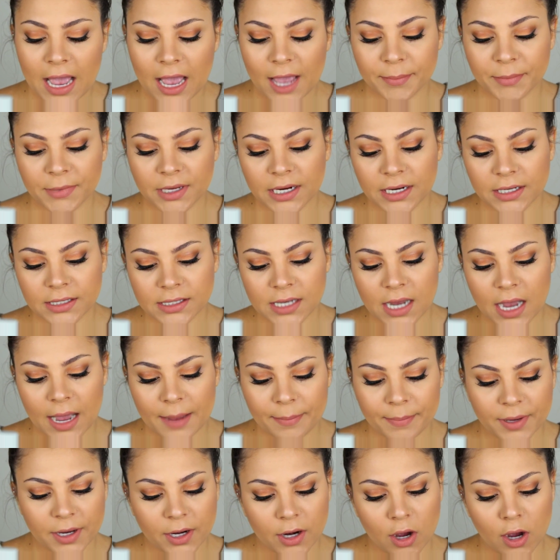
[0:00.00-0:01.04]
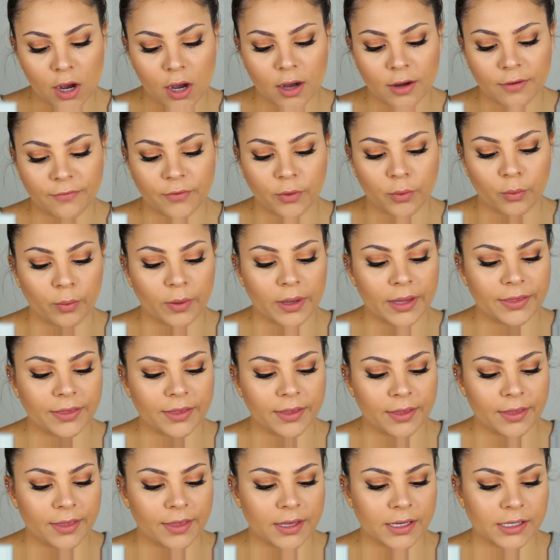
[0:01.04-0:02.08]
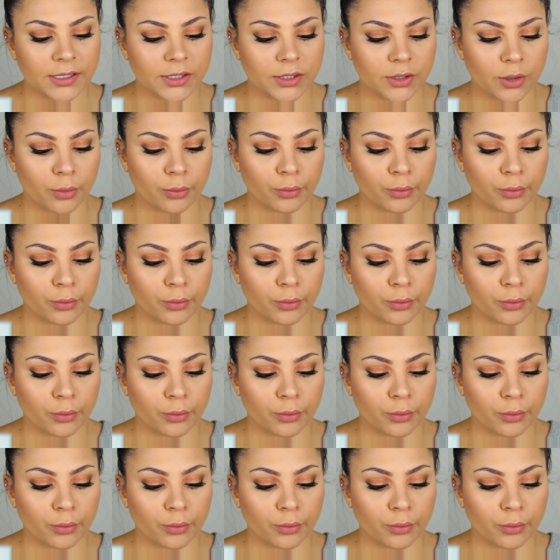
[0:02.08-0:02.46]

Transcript: I'm gonna top it off with this